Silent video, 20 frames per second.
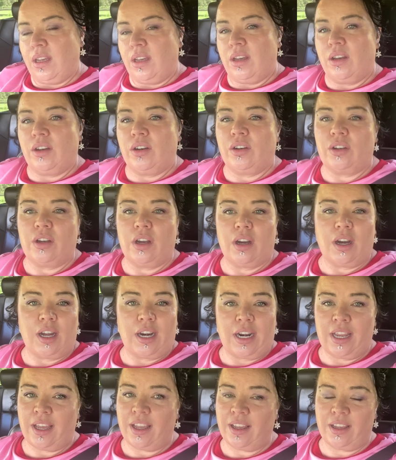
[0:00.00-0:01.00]
Oh God,
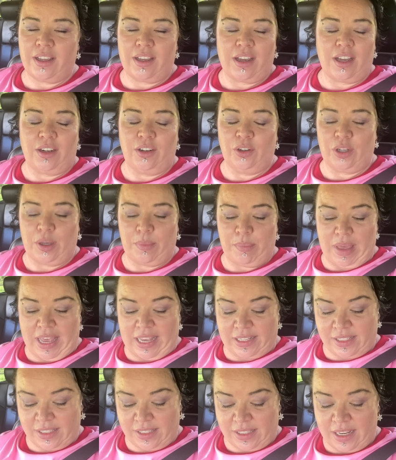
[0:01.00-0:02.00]
I look a
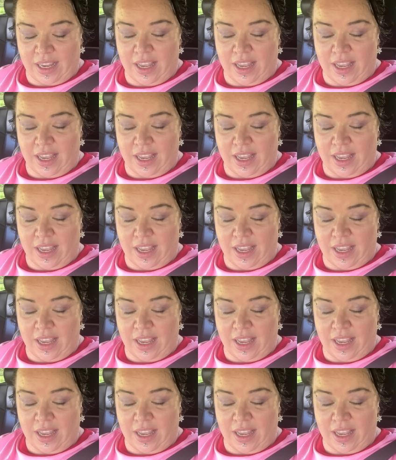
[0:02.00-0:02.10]
mess.